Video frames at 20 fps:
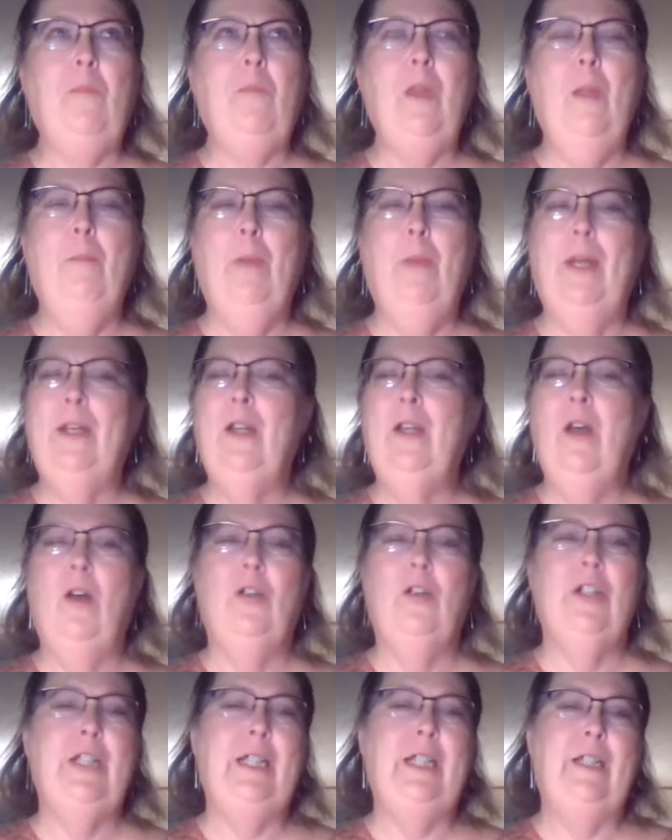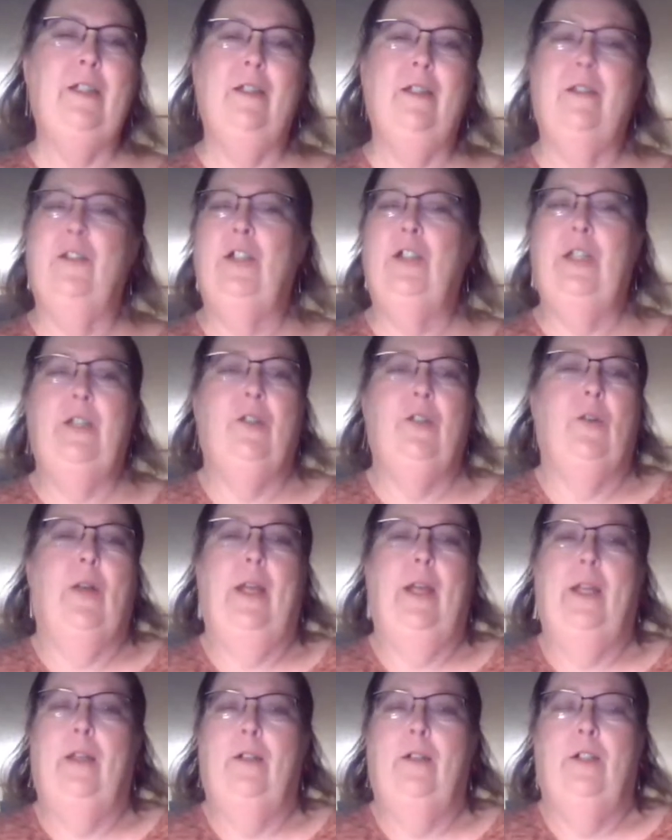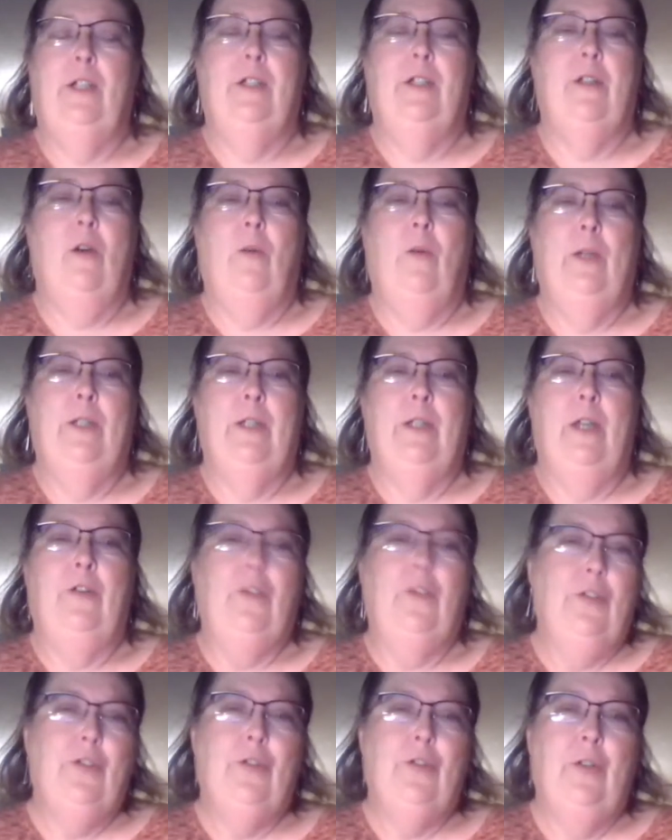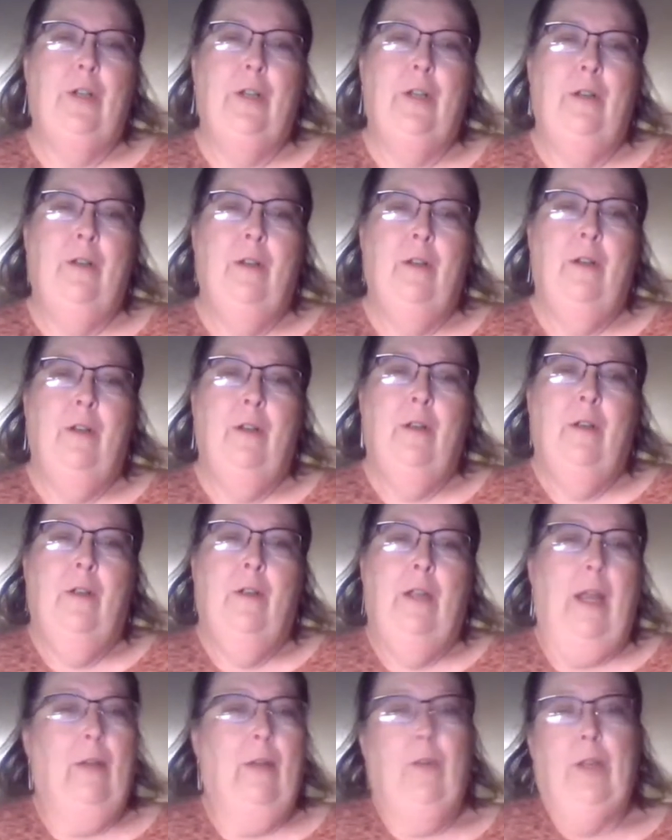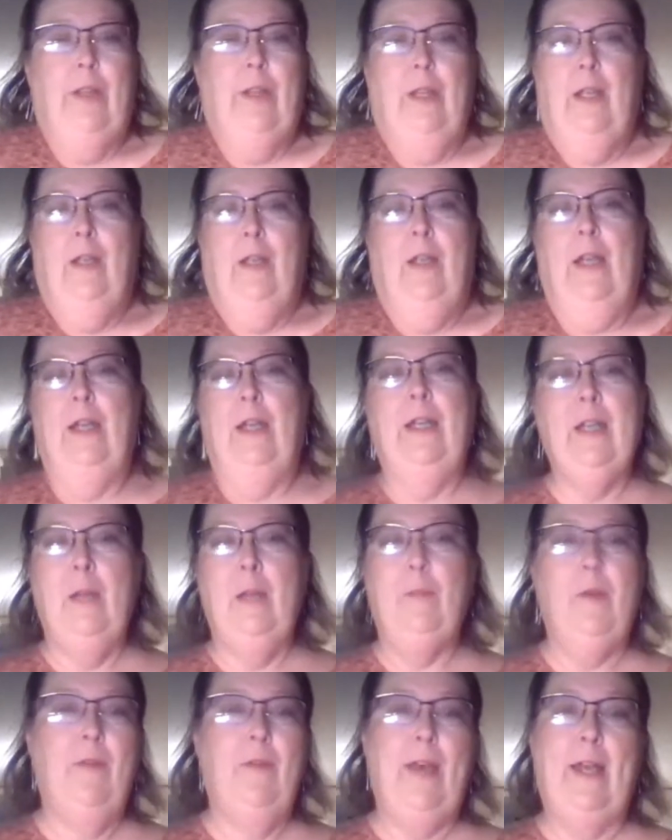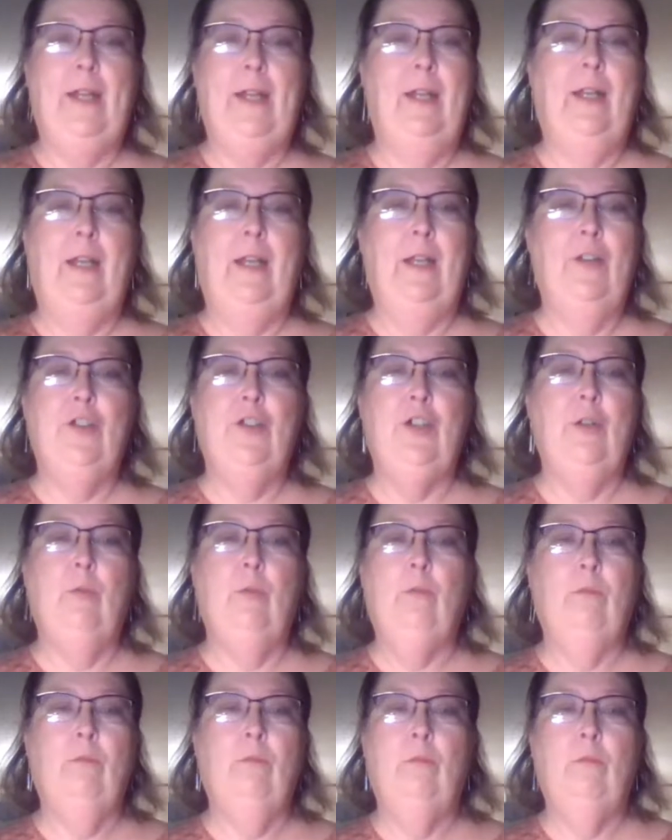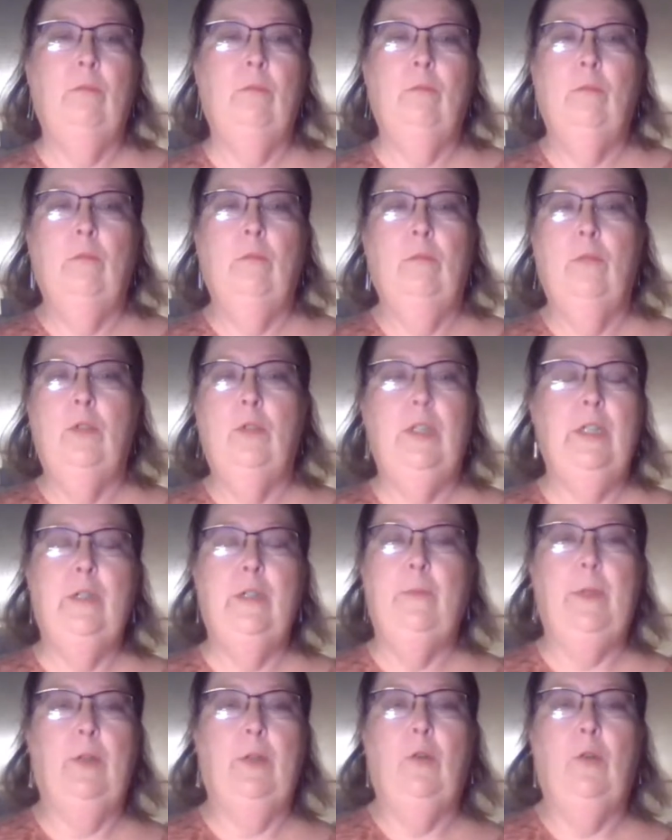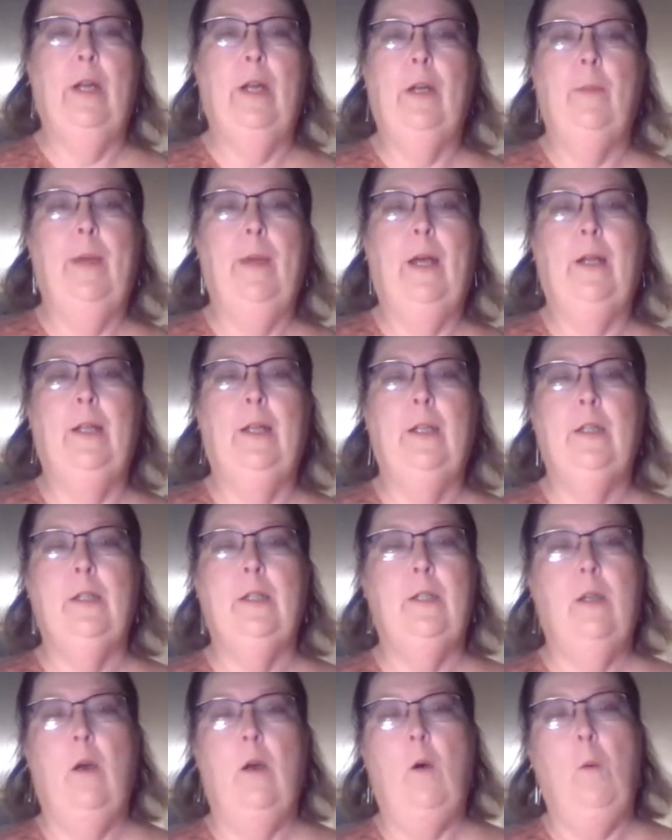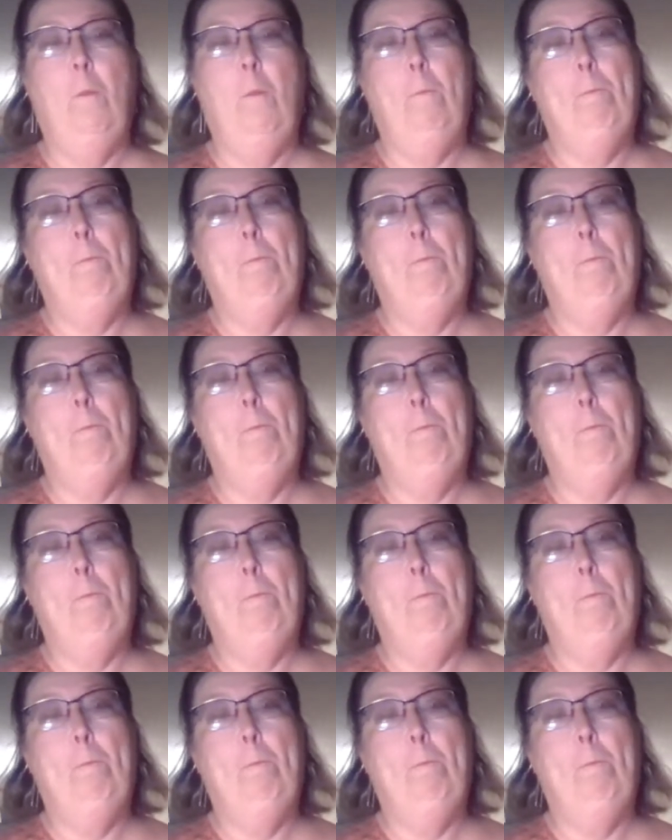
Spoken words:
but no, she's great, and she's always understood everything. Anytime I've had an issue, she's been great about it. So,